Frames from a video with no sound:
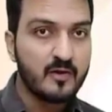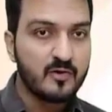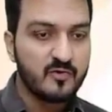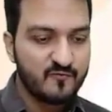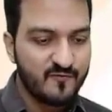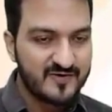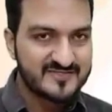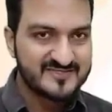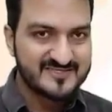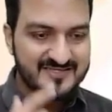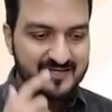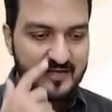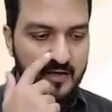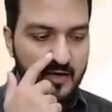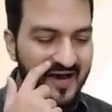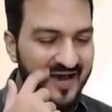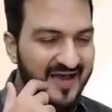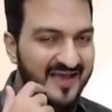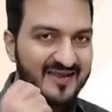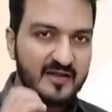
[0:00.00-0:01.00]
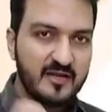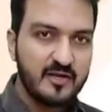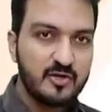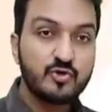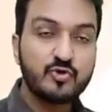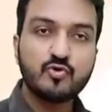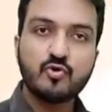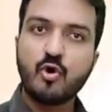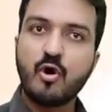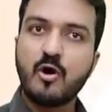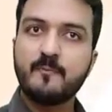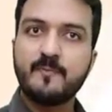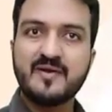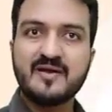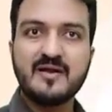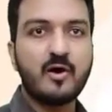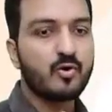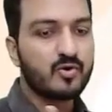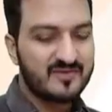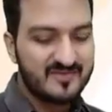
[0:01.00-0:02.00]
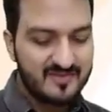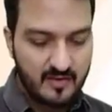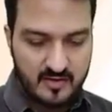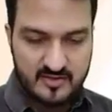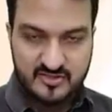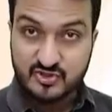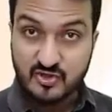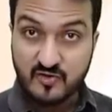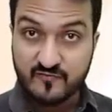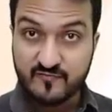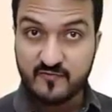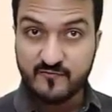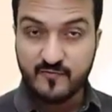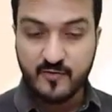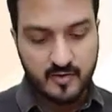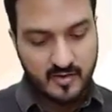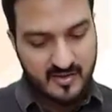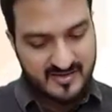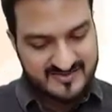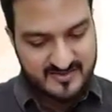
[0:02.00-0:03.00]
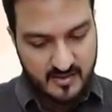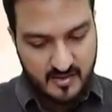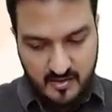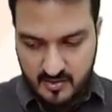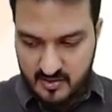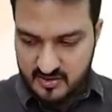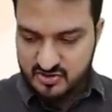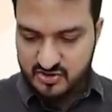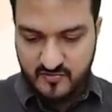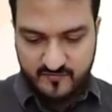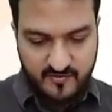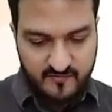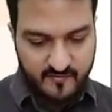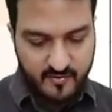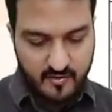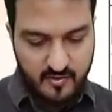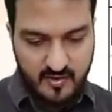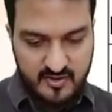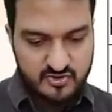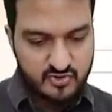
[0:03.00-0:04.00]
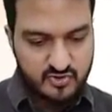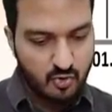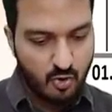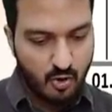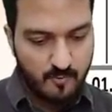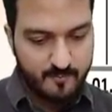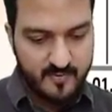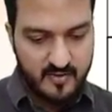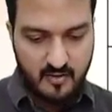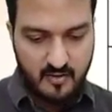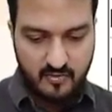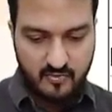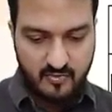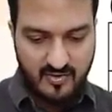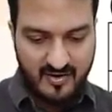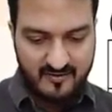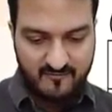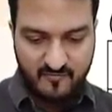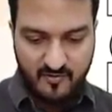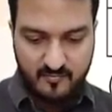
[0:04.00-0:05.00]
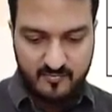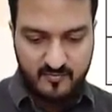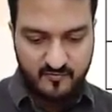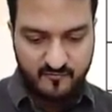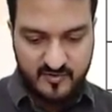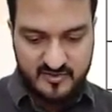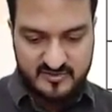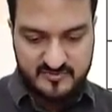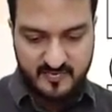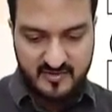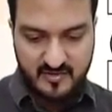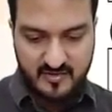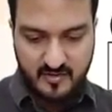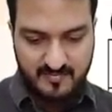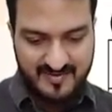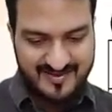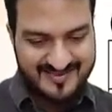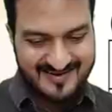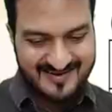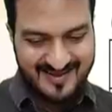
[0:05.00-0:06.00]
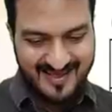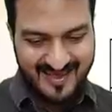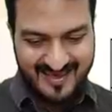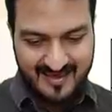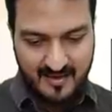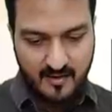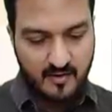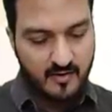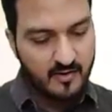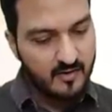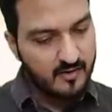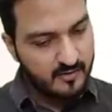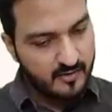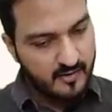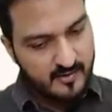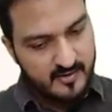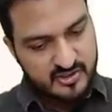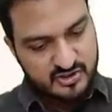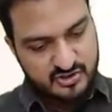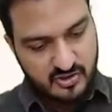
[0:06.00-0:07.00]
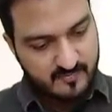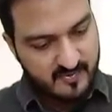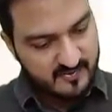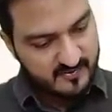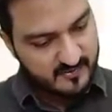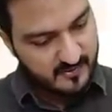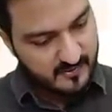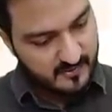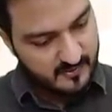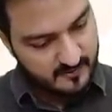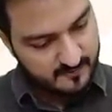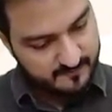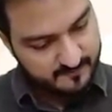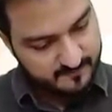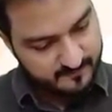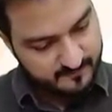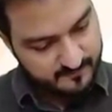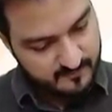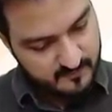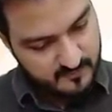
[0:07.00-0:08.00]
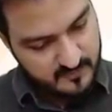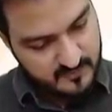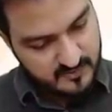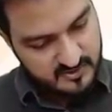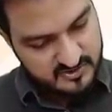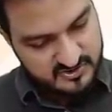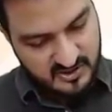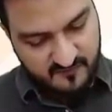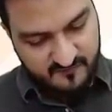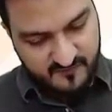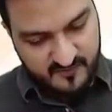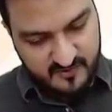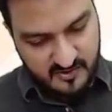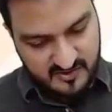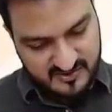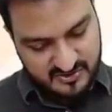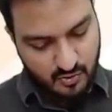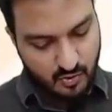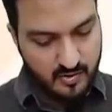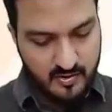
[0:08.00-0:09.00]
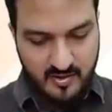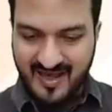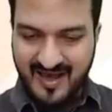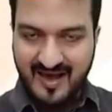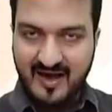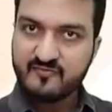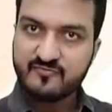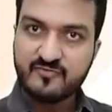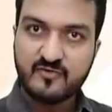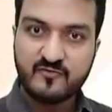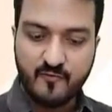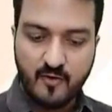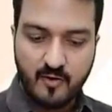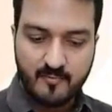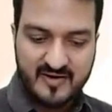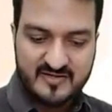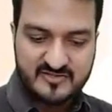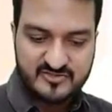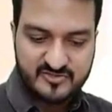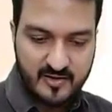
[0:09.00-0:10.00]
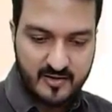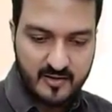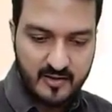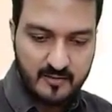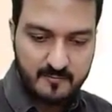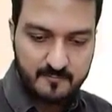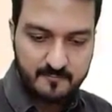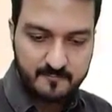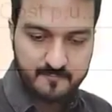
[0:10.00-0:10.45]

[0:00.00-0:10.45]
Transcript: First, I need you to copy down the rest of the workings. Rest of the workings you copy down right from the first method, method A, traditional method here. Start with this. You already have the formats ready.